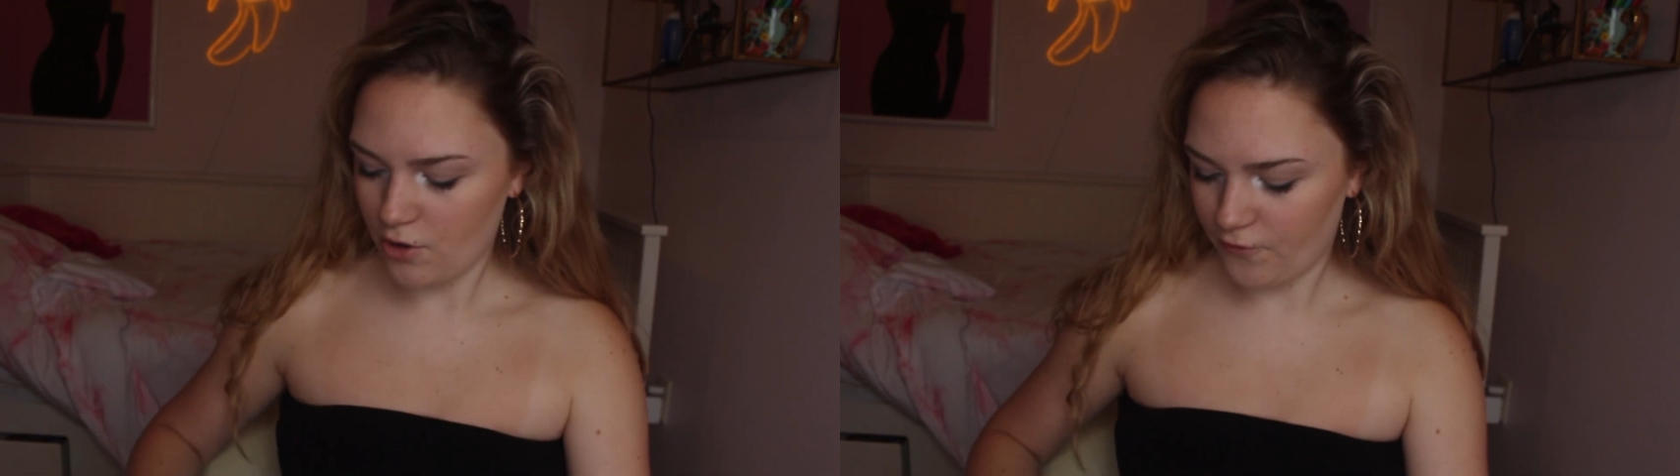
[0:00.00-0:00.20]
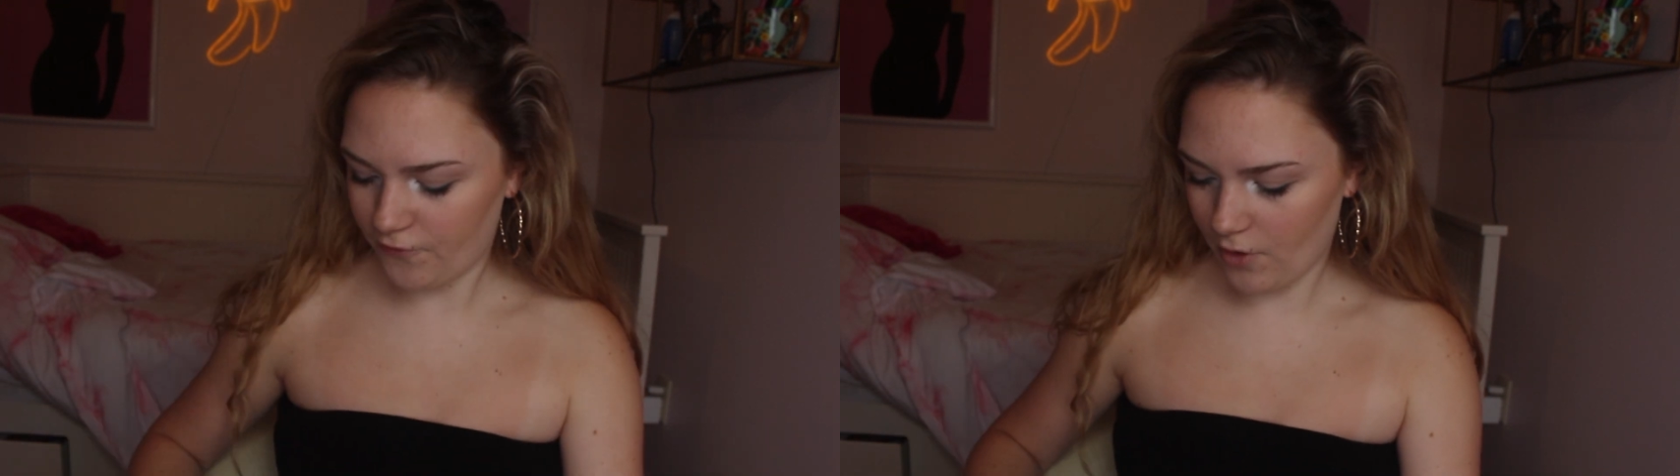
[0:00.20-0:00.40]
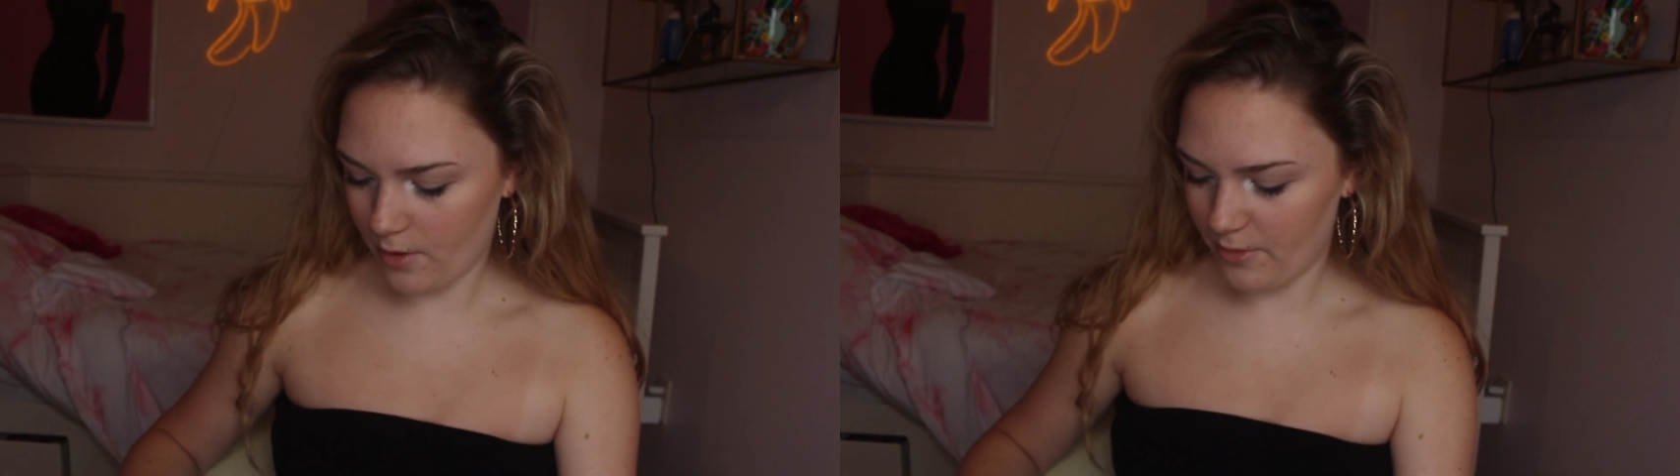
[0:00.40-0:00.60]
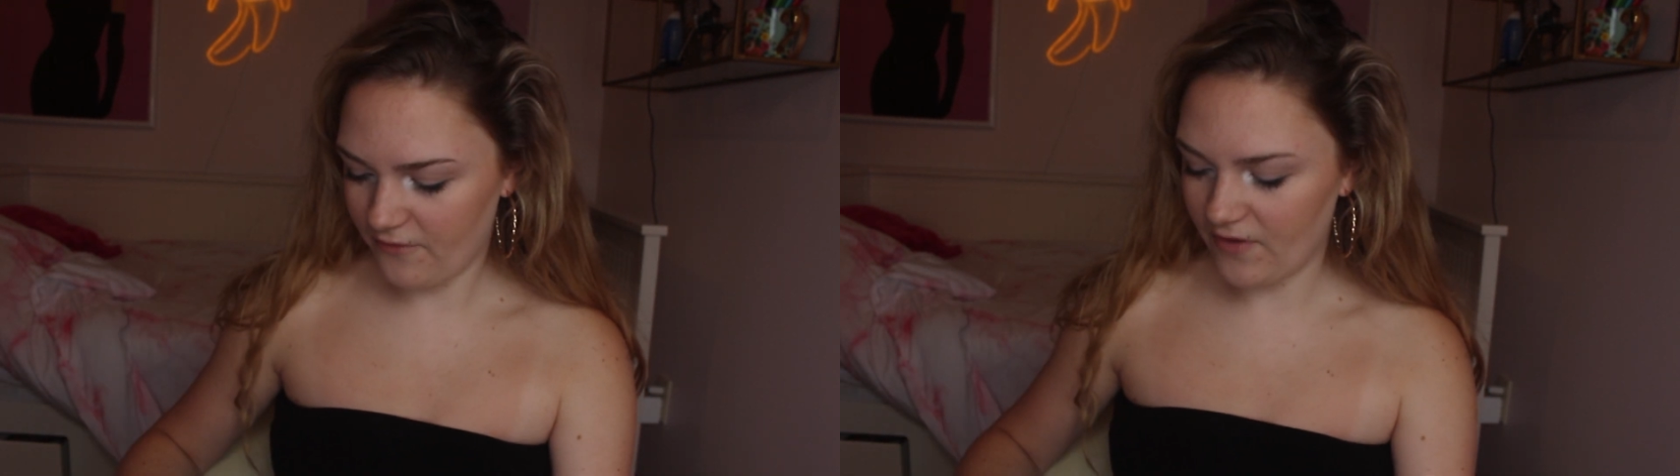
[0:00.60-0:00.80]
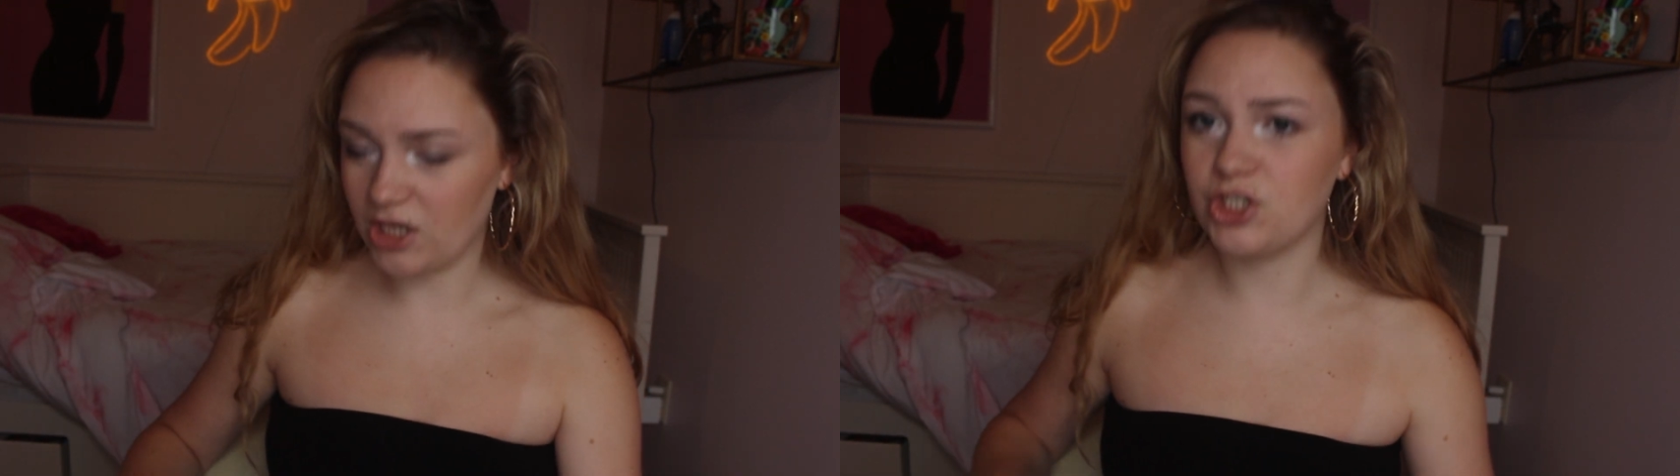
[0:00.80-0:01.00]
from
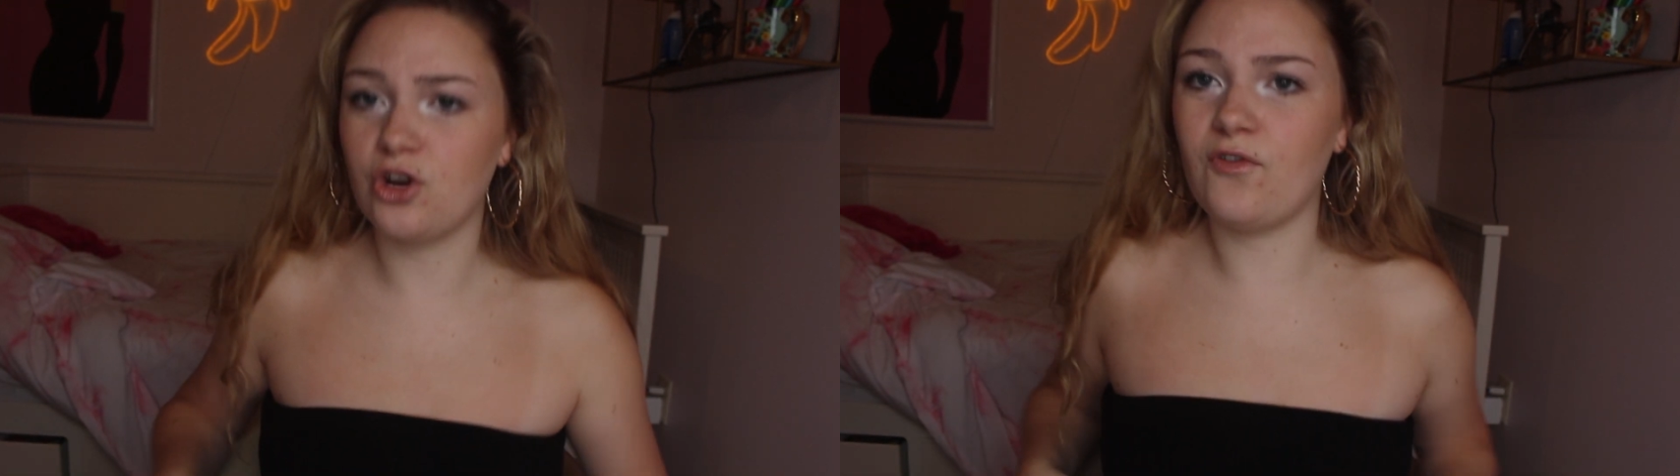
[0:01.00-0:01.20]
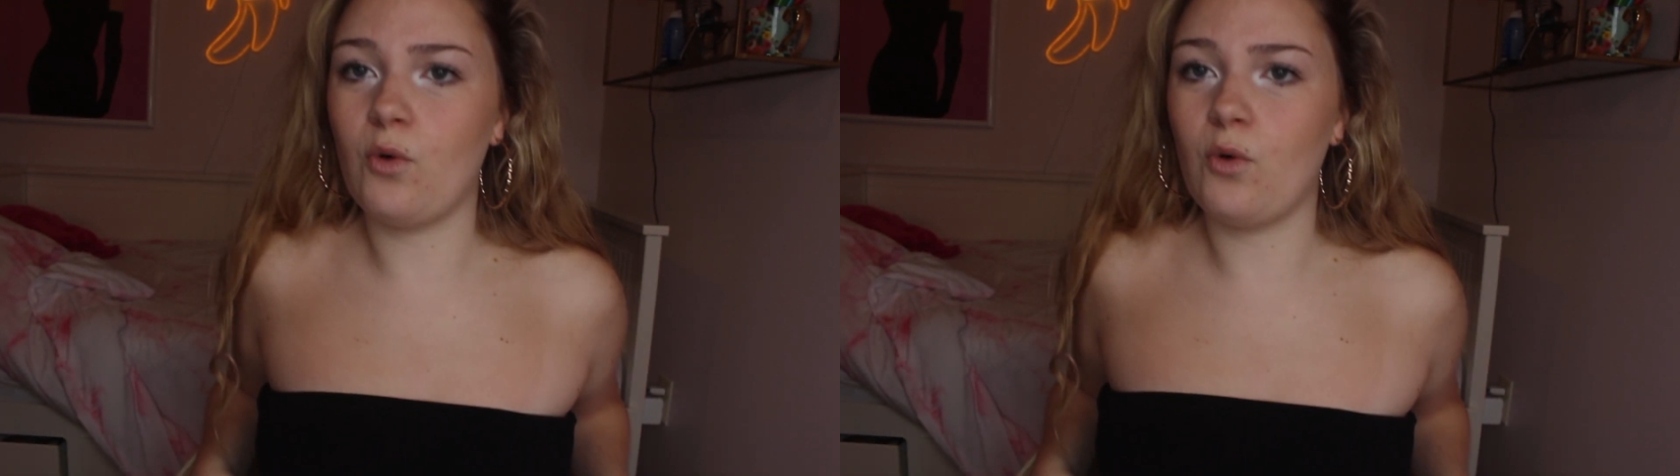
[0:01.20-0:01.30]
Fashion Nova.